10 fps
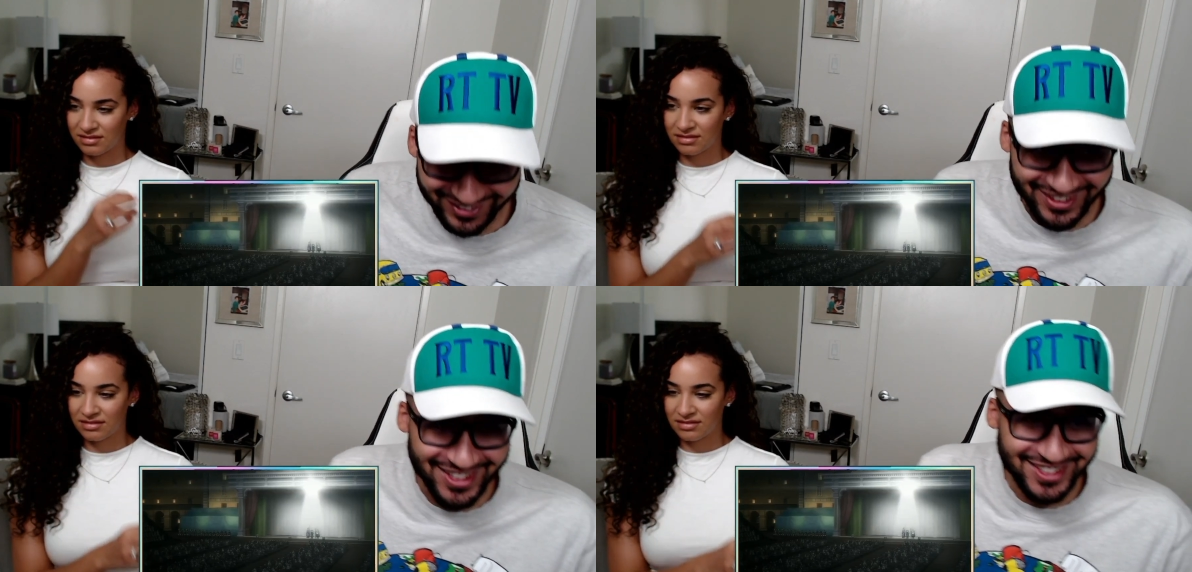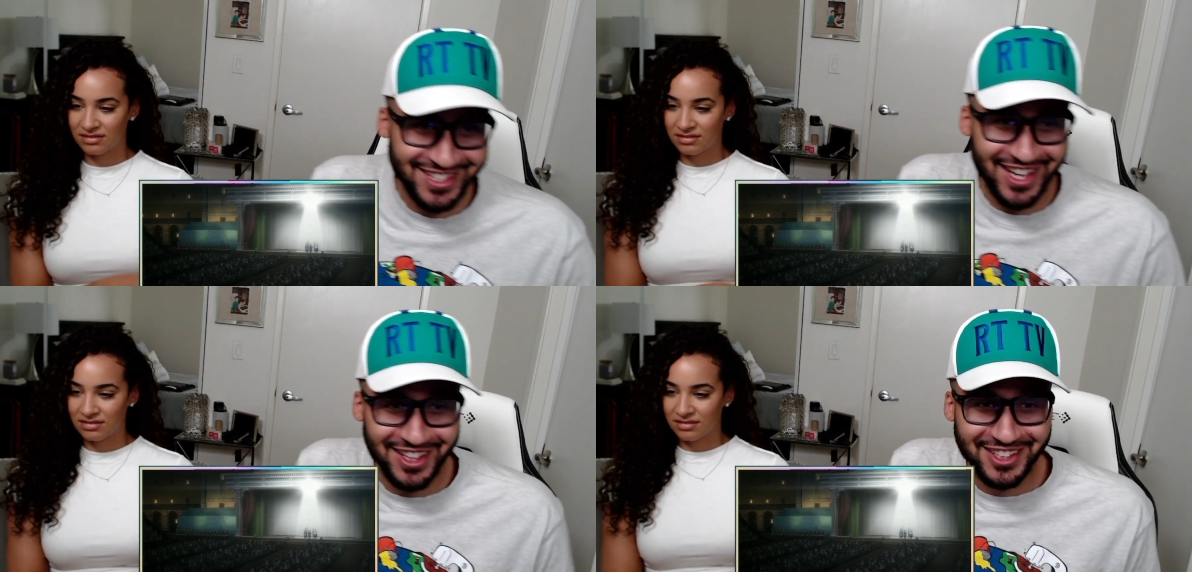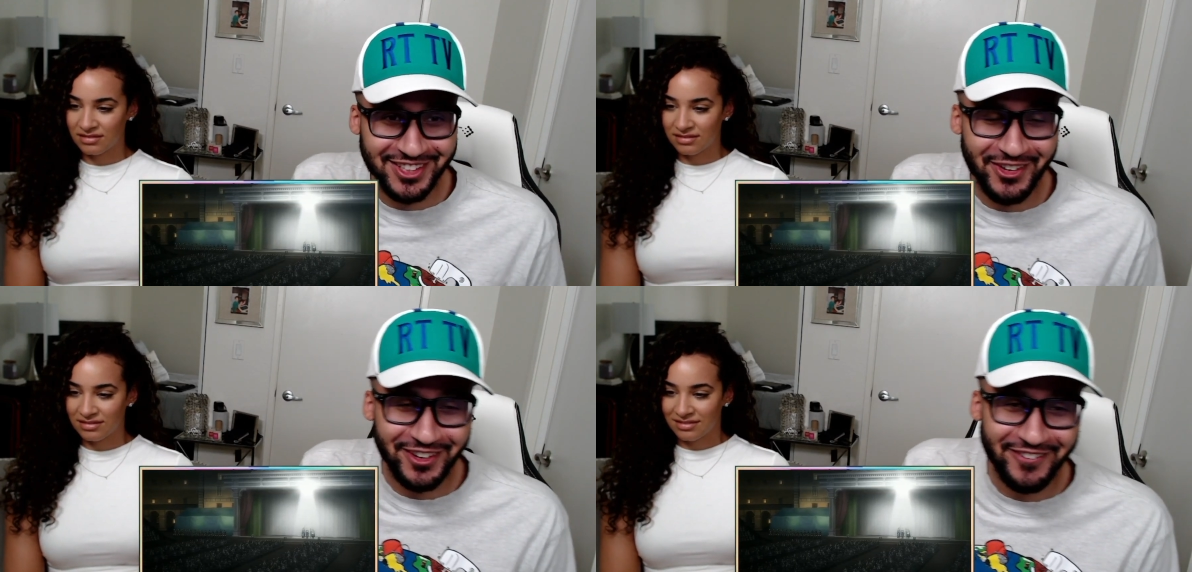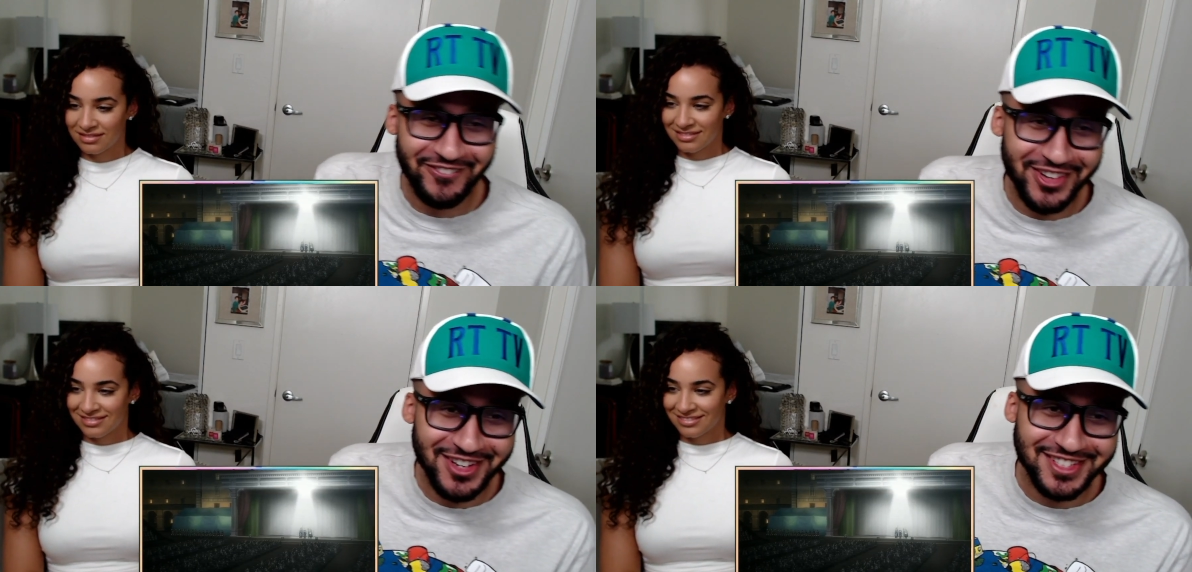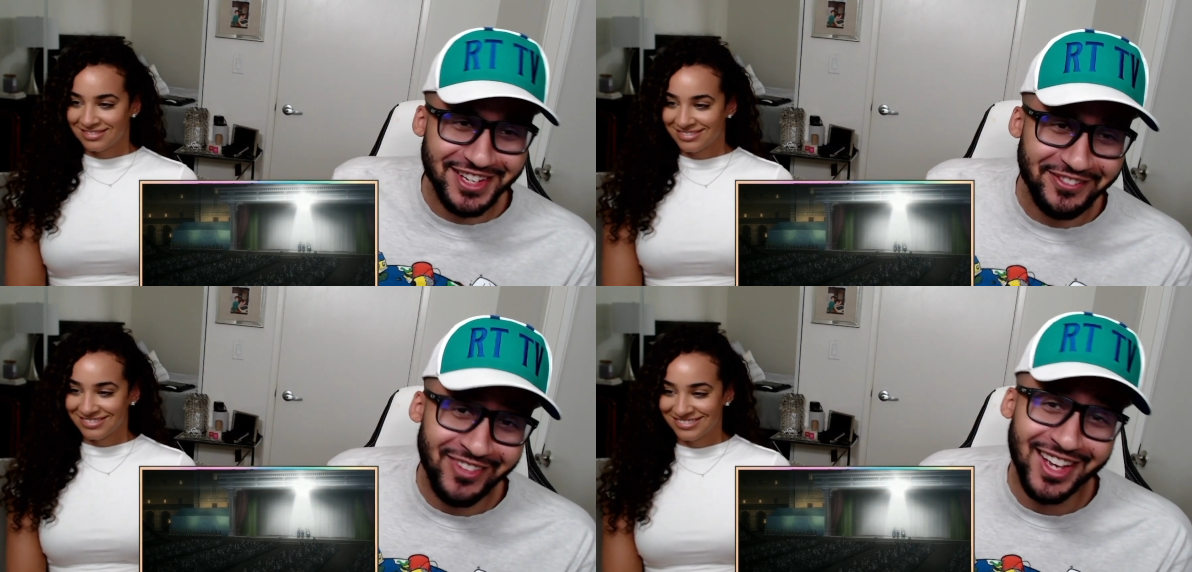Speaker 1: Ooh. Taylor looks so confused and
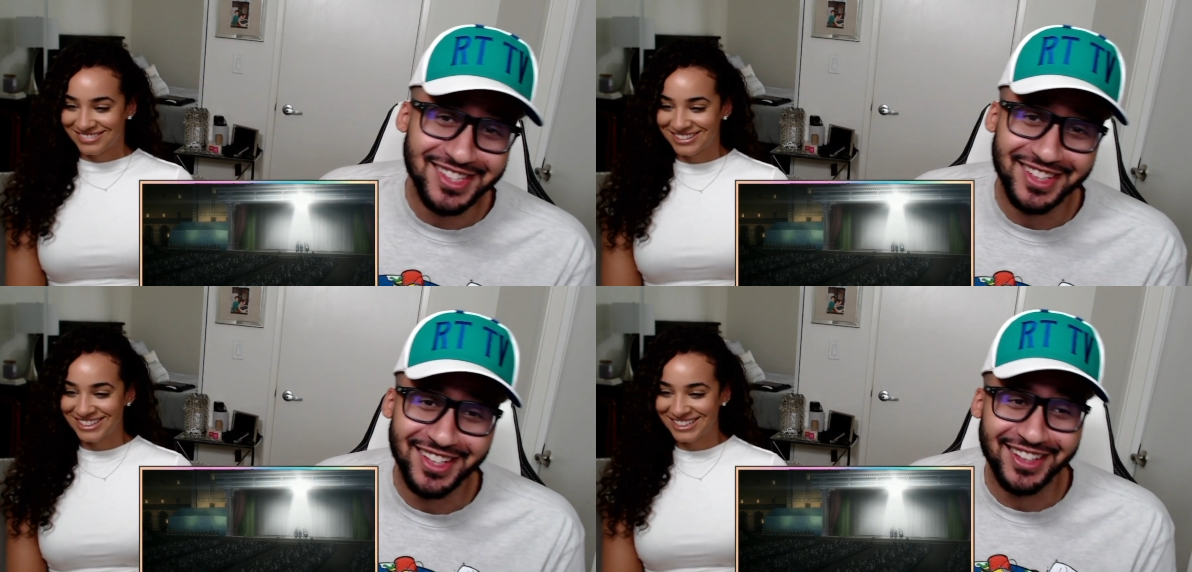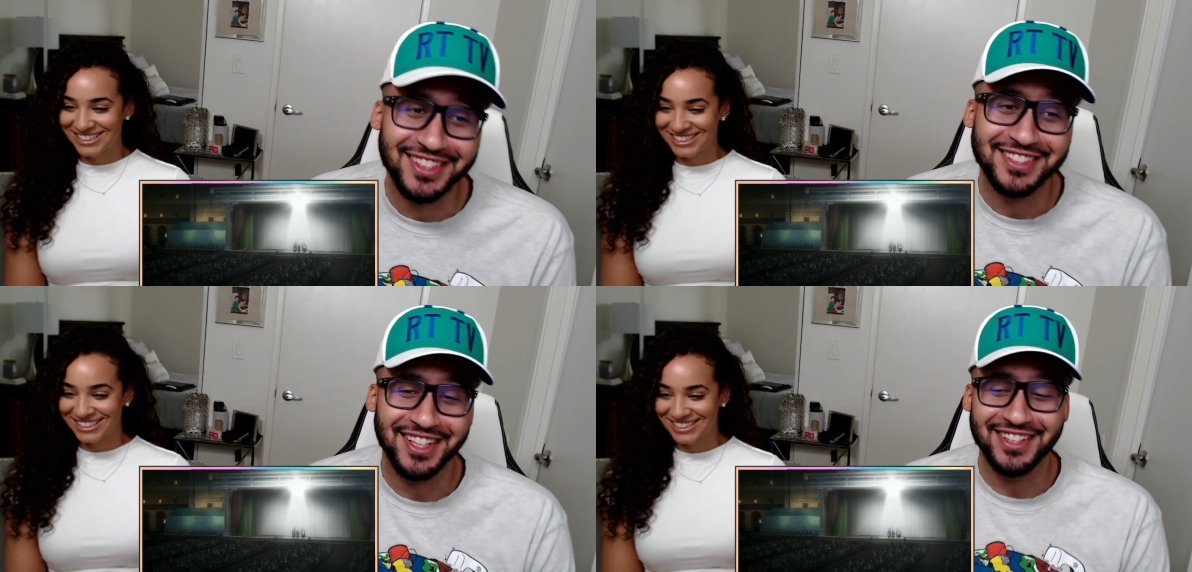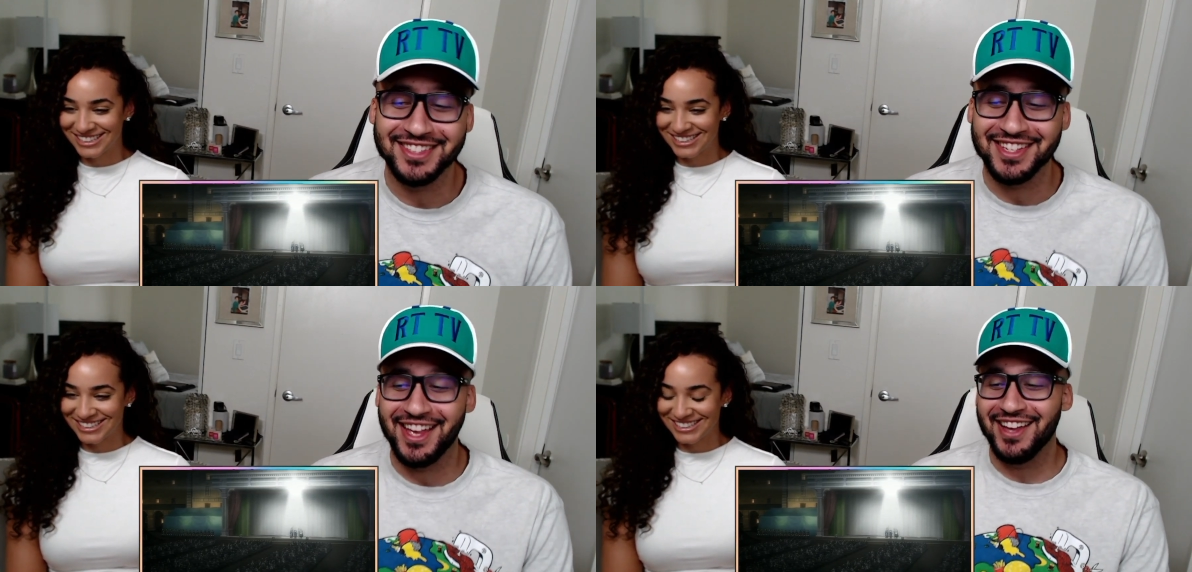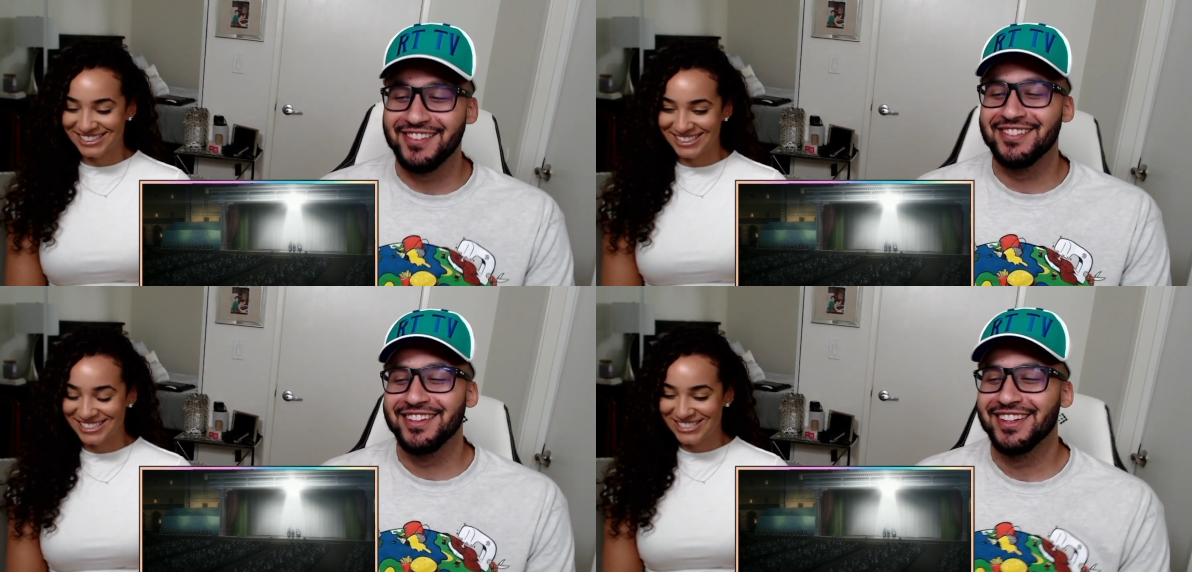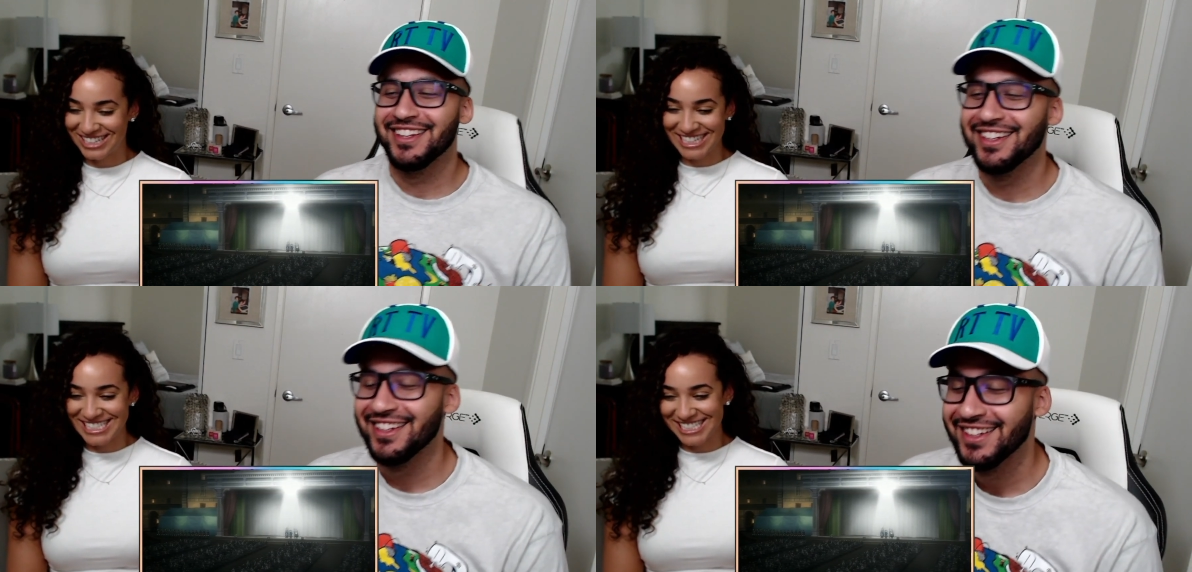invested at the same time.
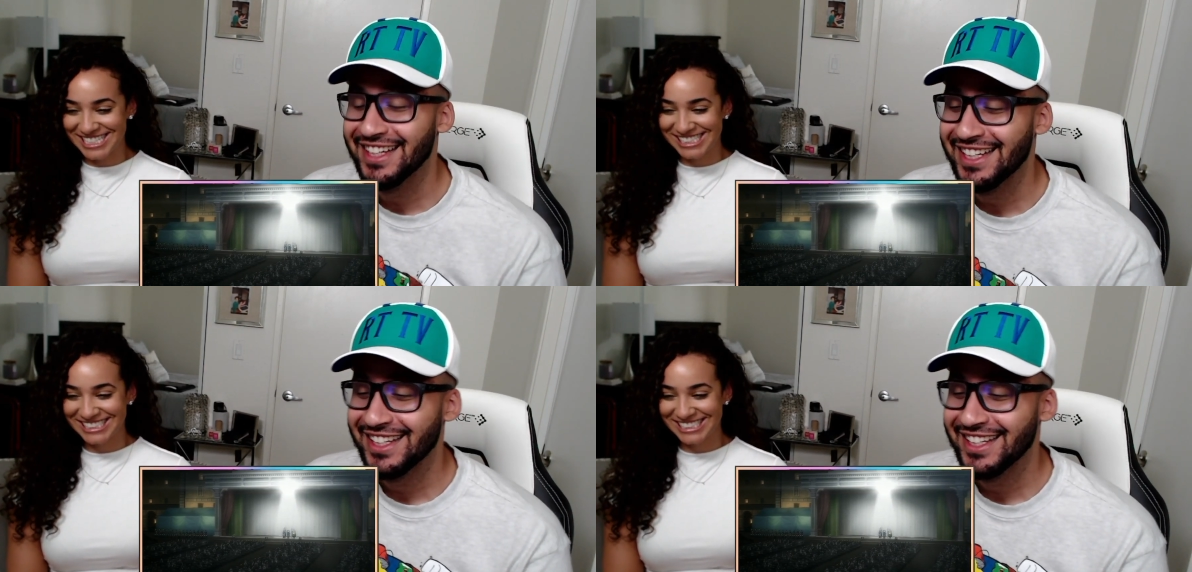Crazy. I